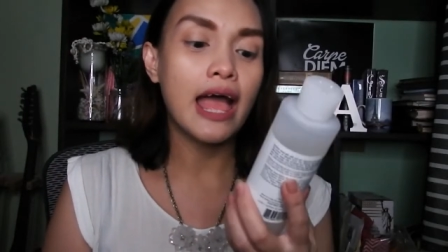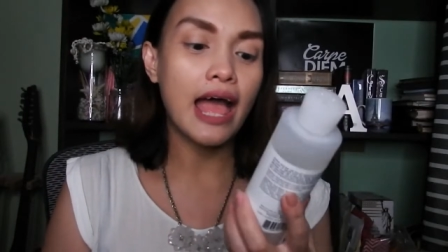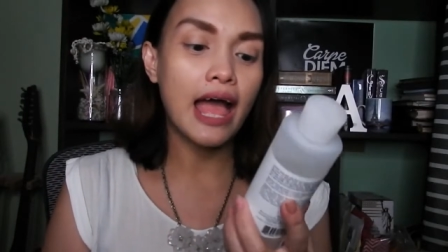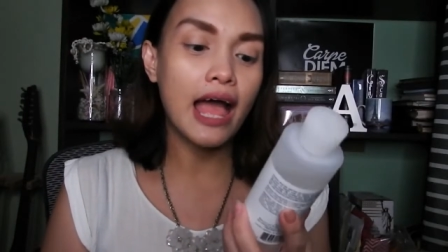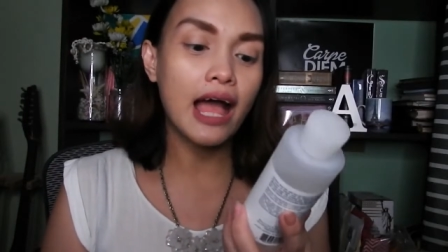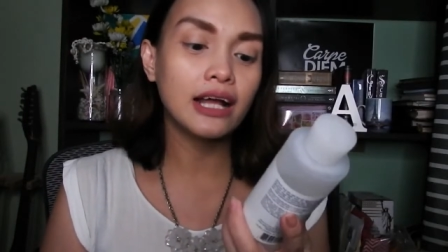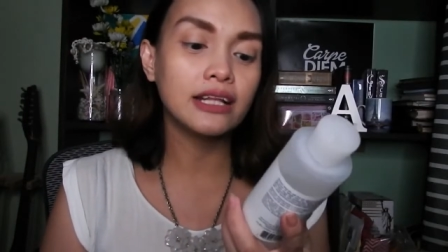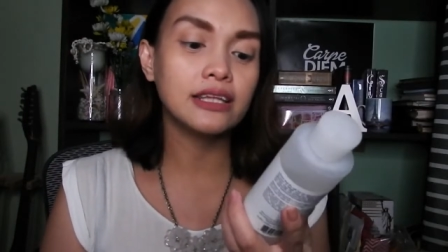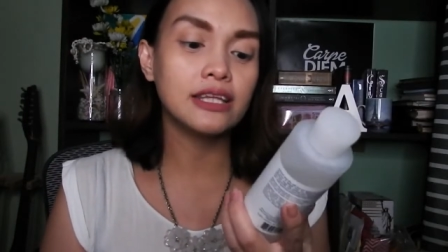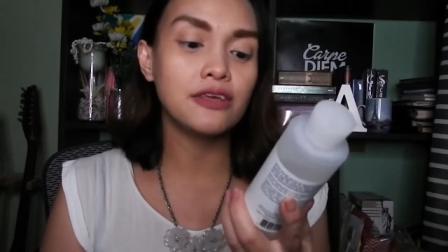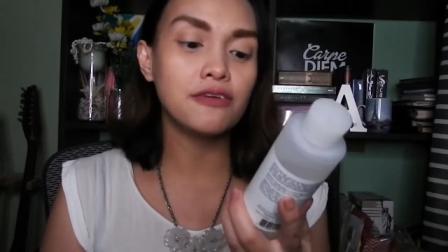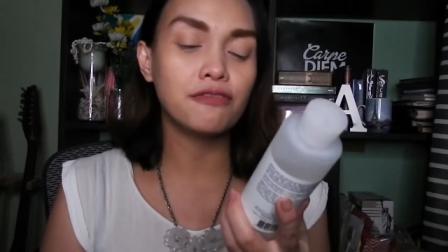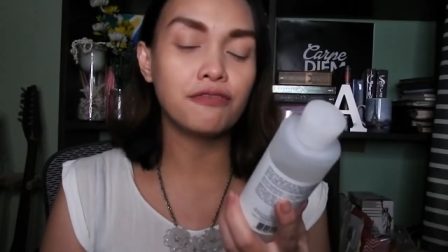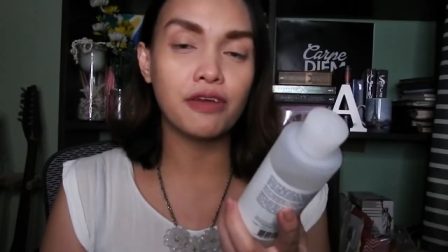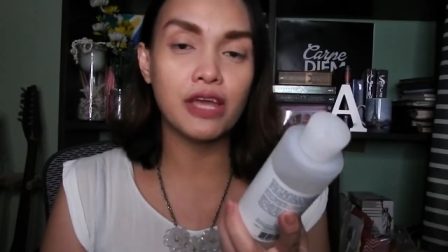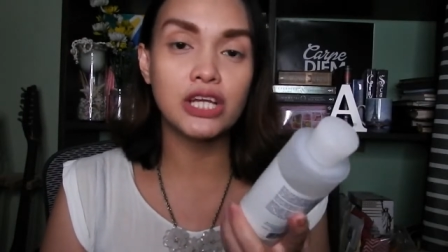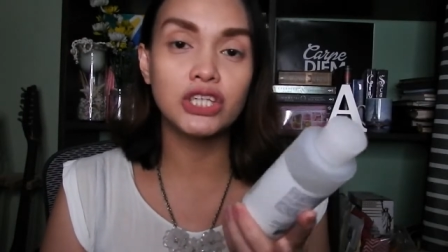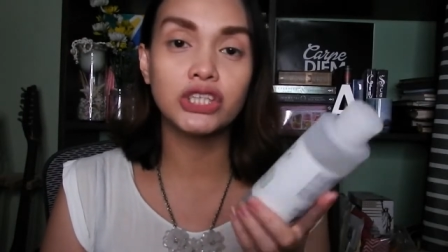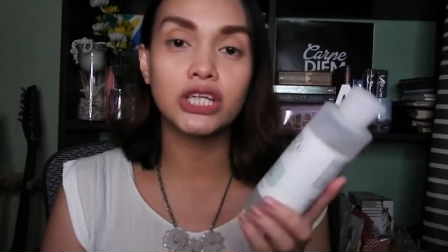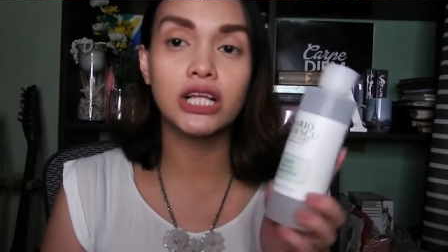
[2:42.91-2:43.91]
Acne
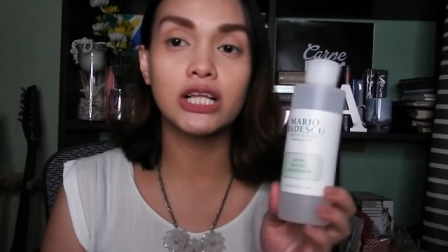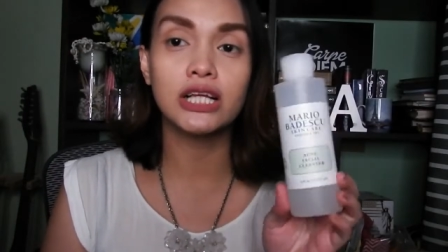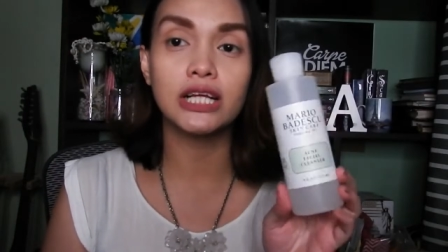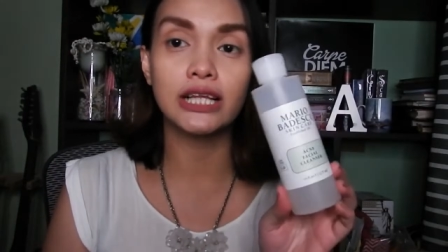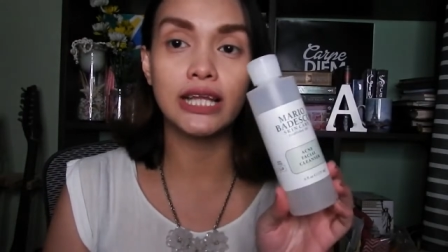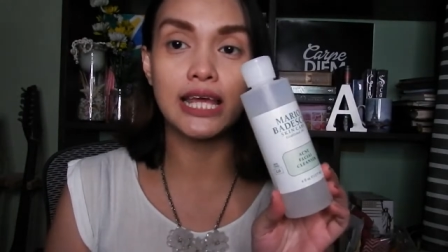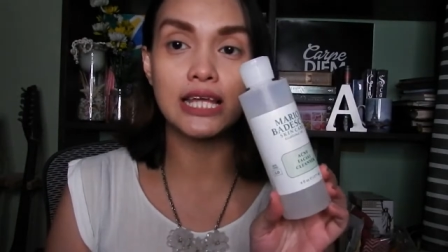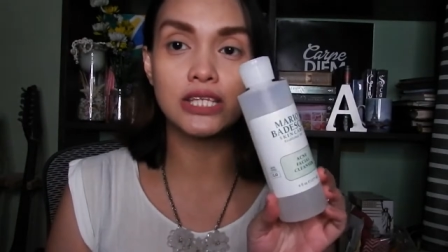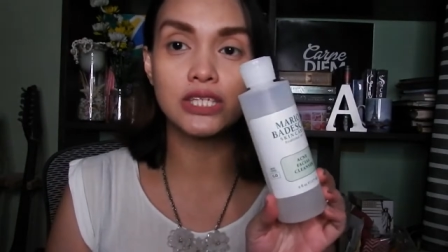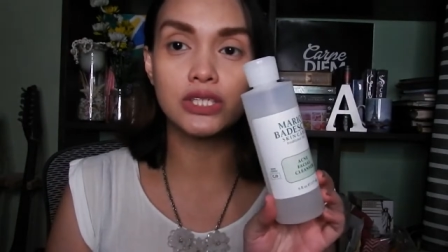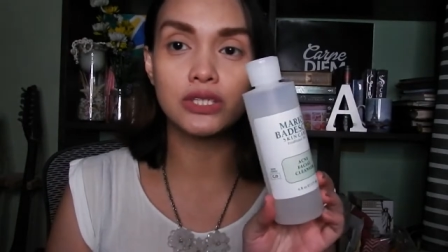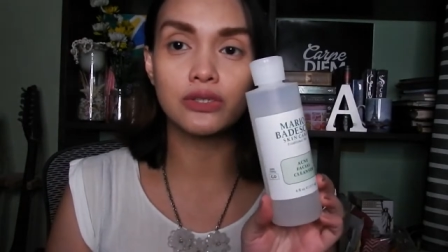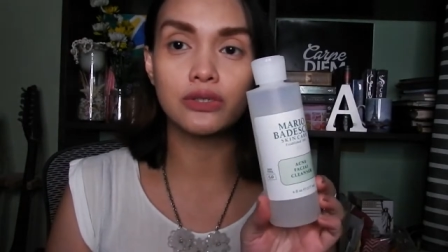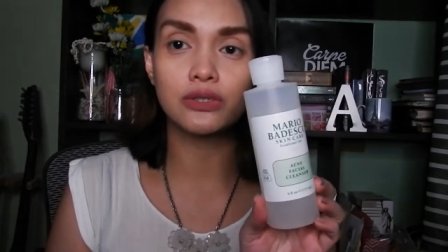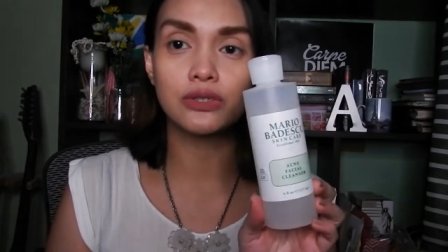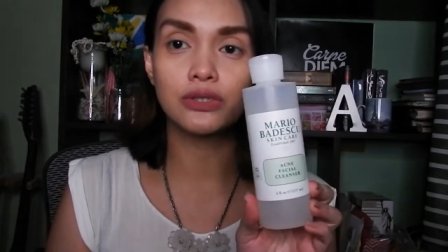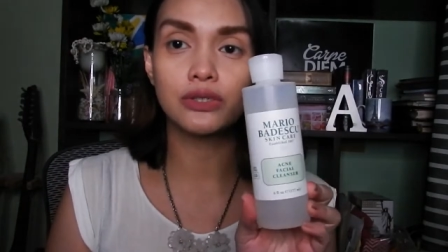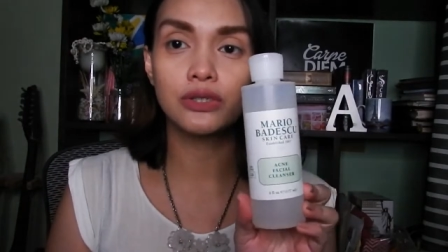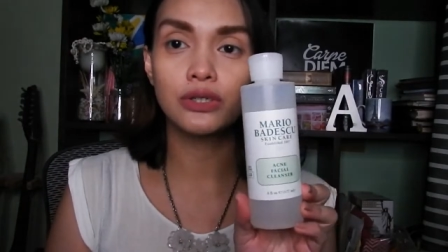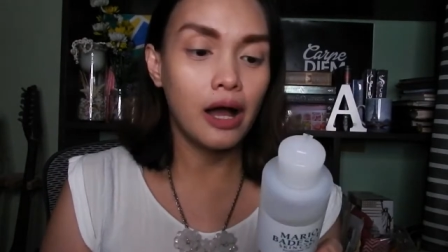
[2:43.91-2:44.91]
Facial
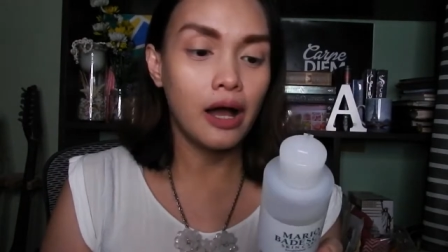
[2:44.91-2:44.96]
Cleanser.